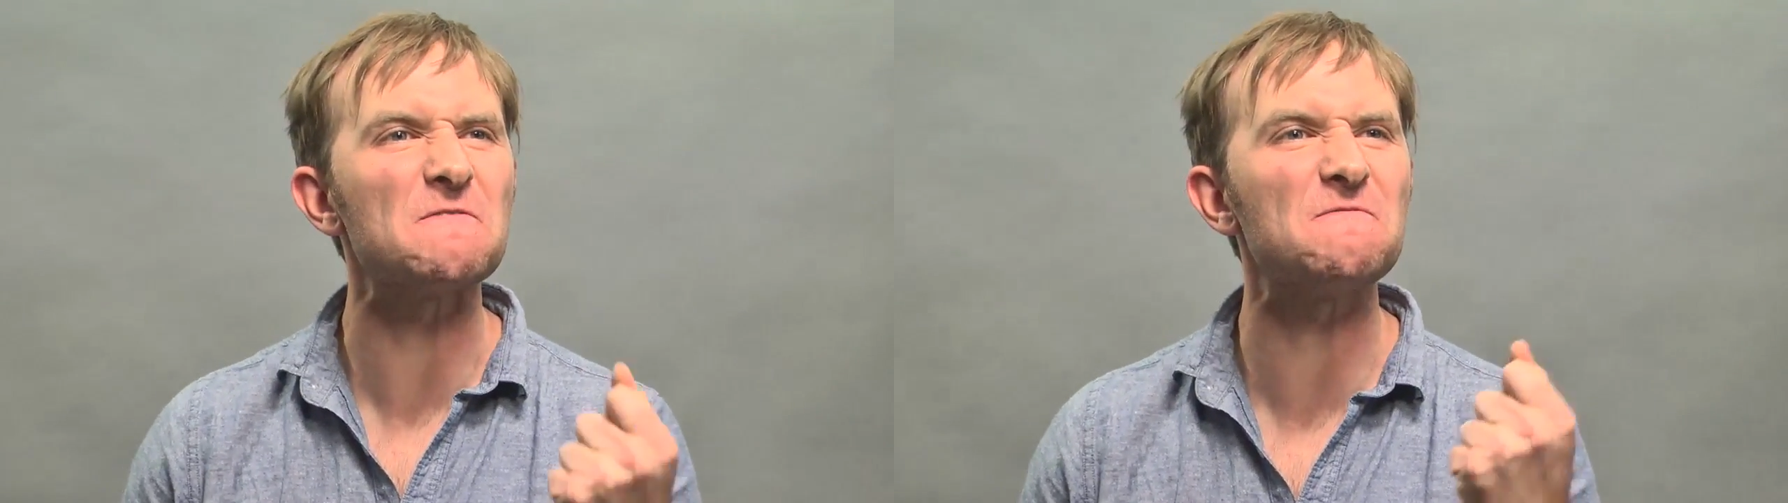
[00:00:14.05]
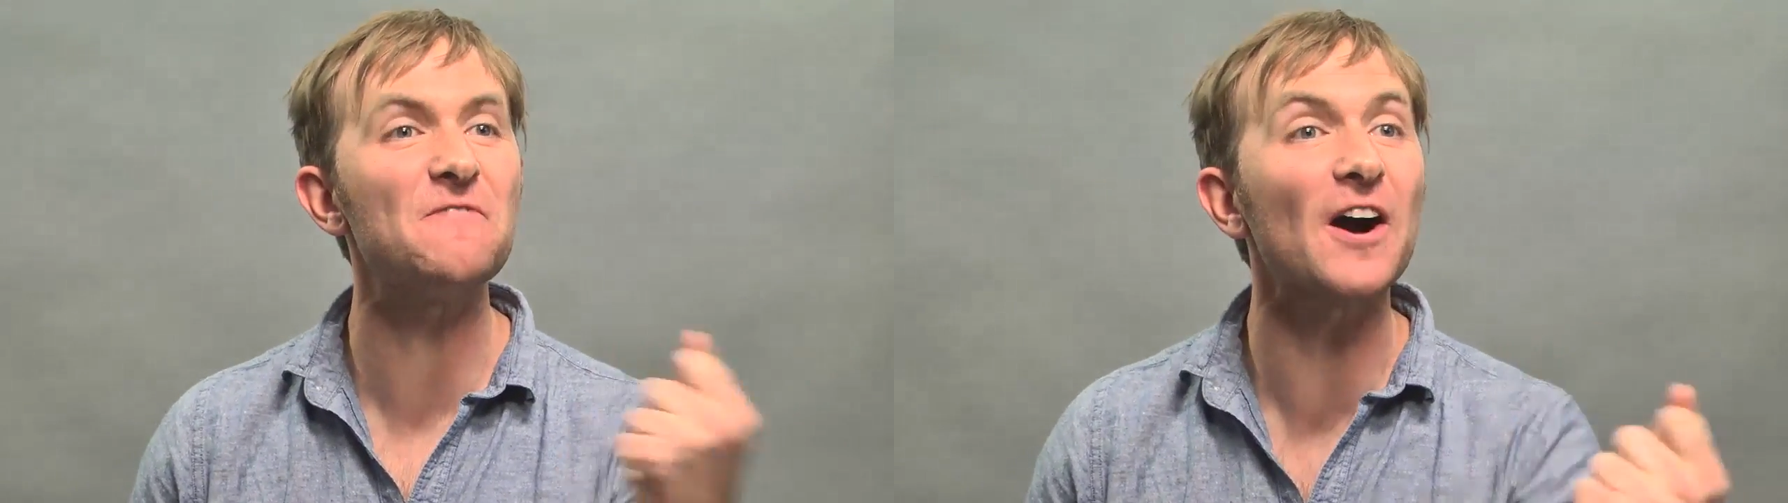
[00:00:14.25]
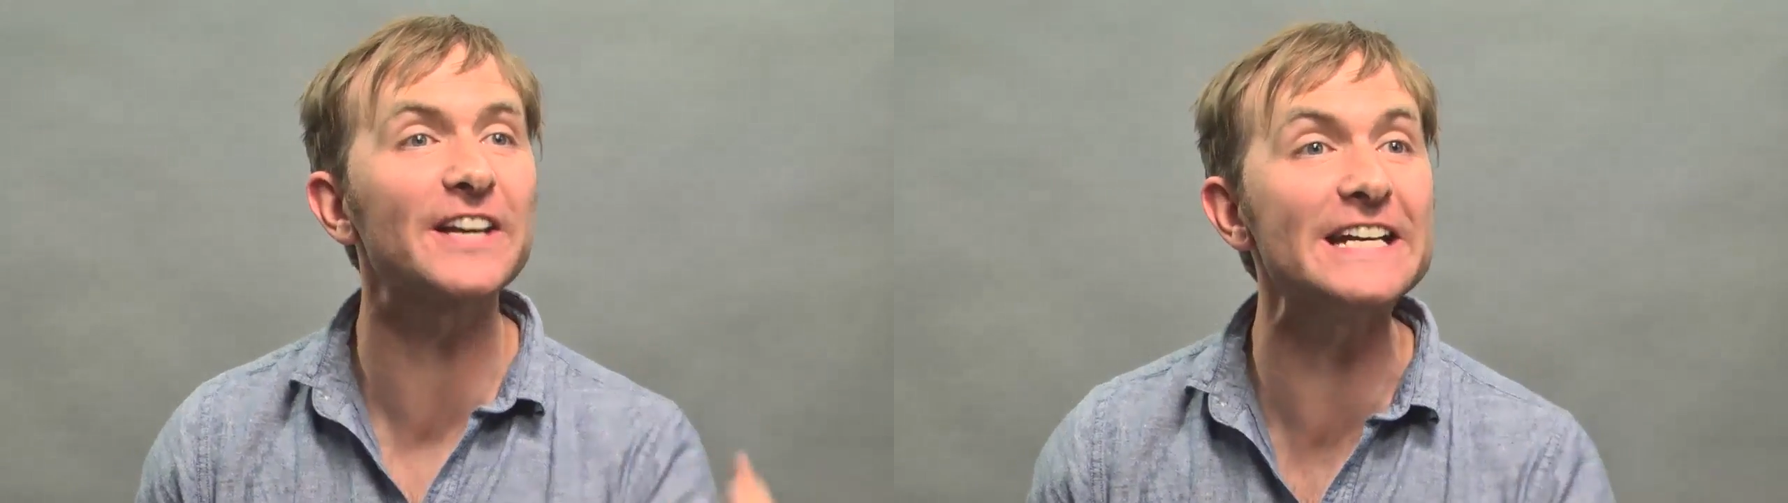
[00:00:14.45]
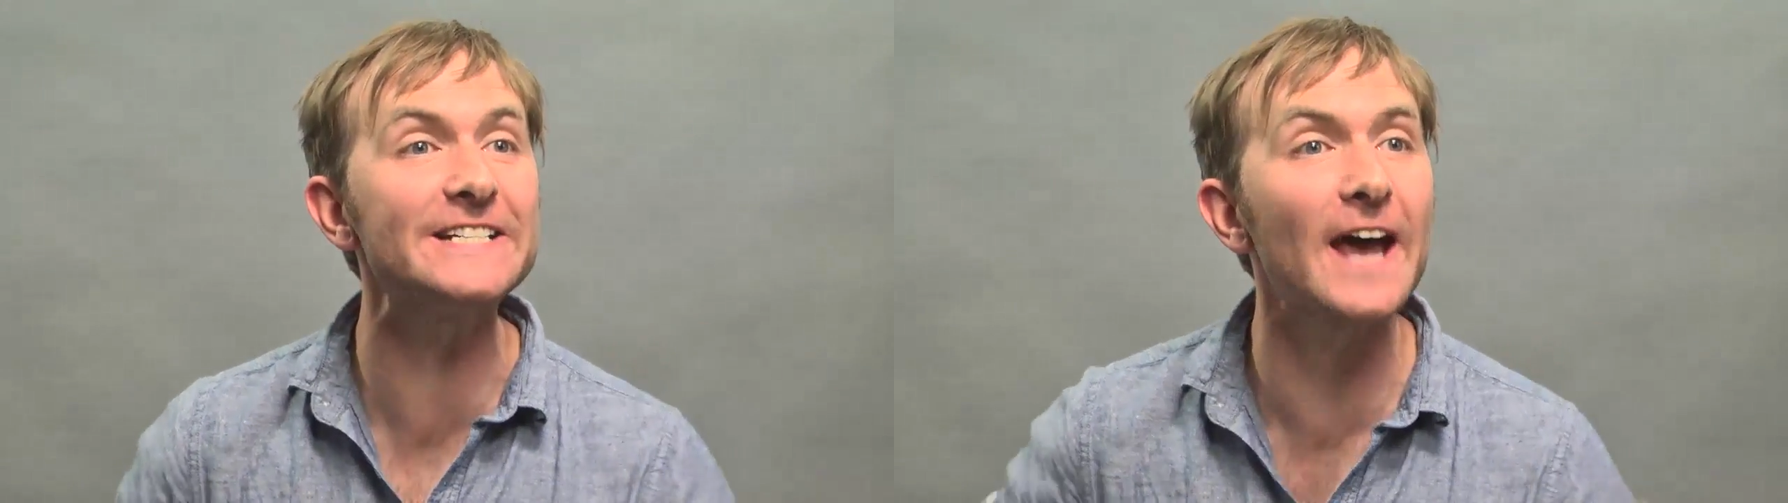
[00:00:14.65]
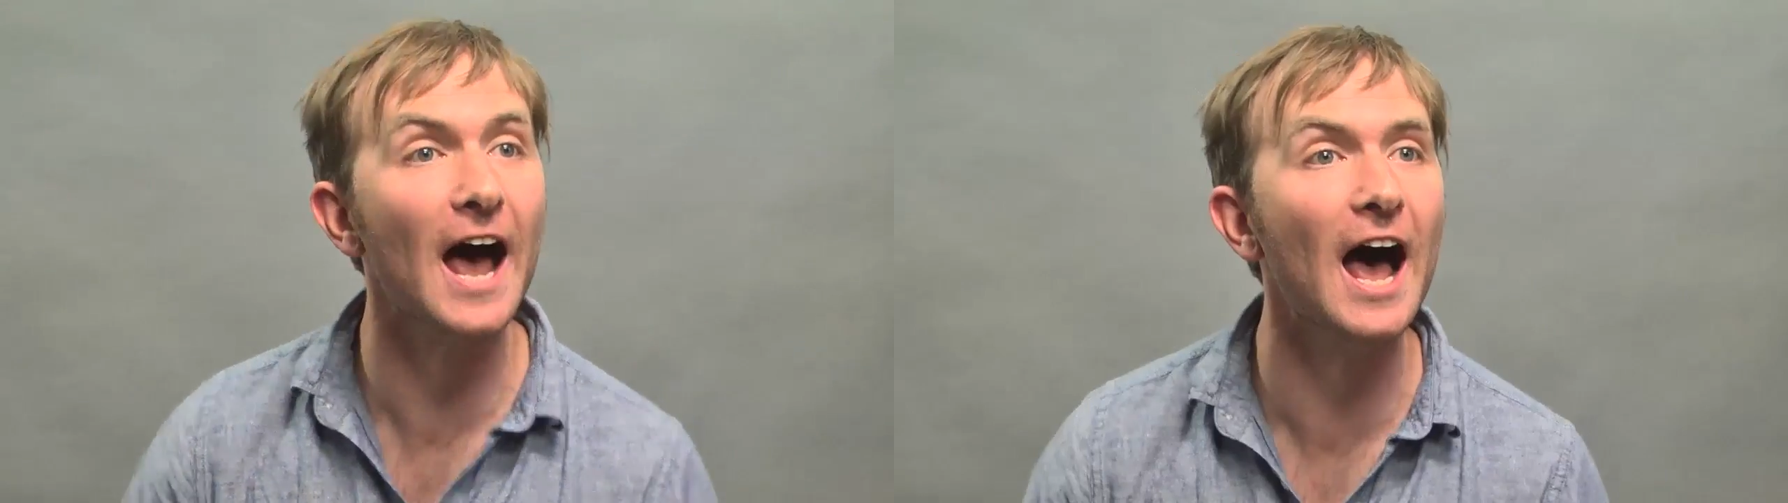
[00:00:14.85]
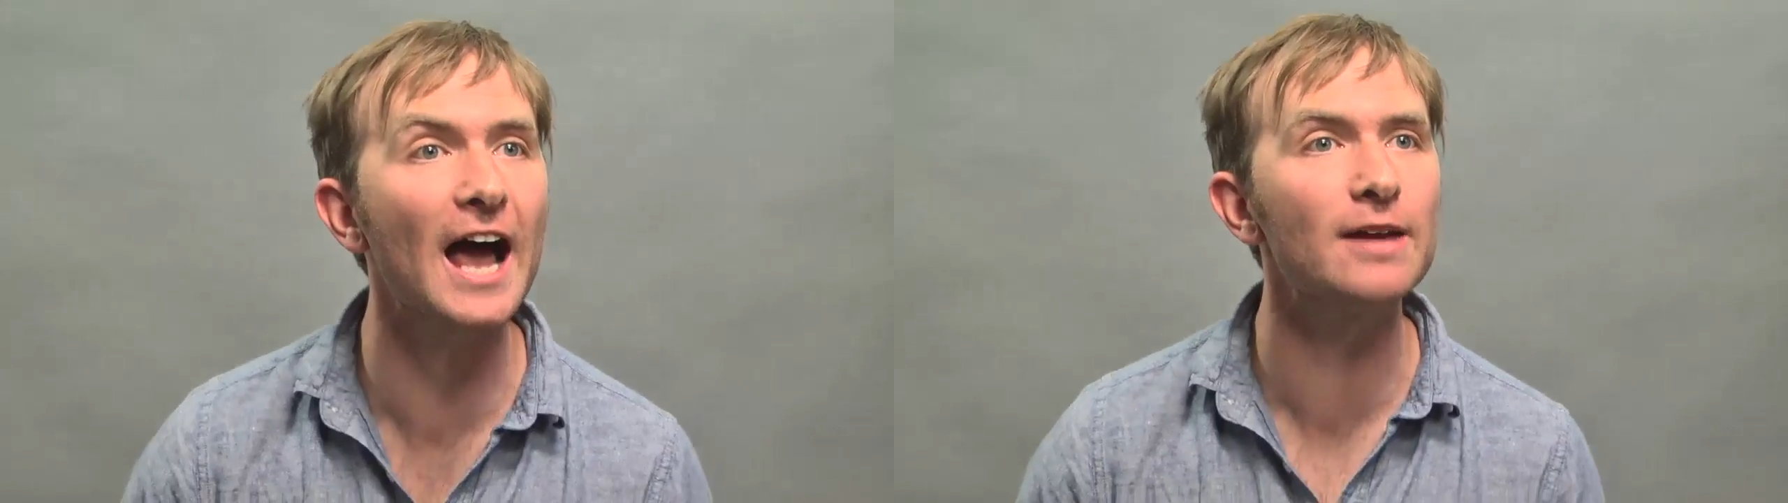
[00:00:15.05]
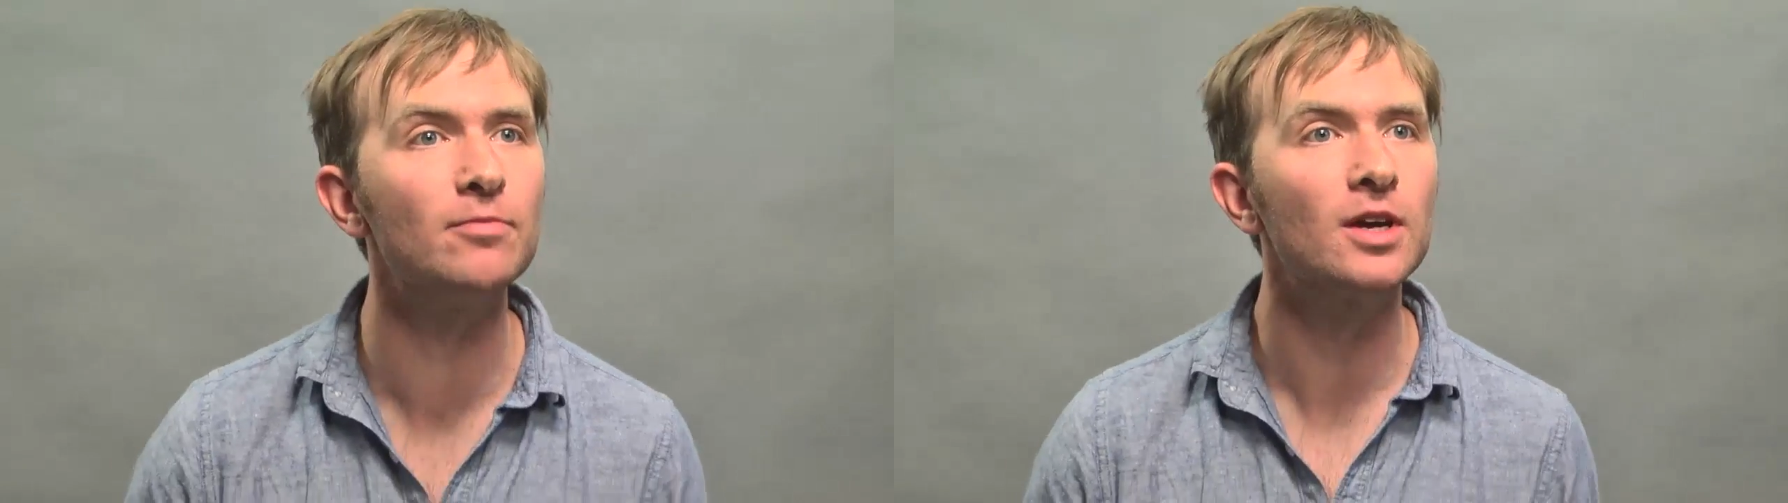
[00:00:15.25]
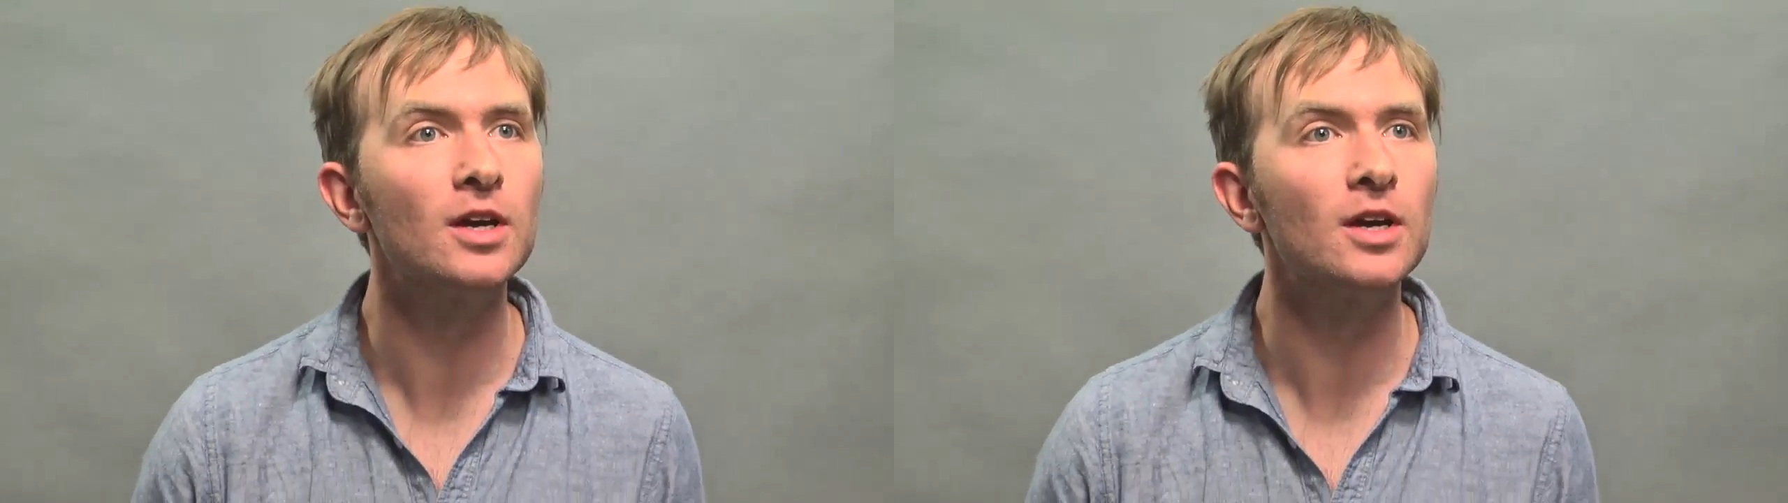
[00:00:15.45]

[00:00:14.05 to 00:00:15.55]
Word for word: fucking time.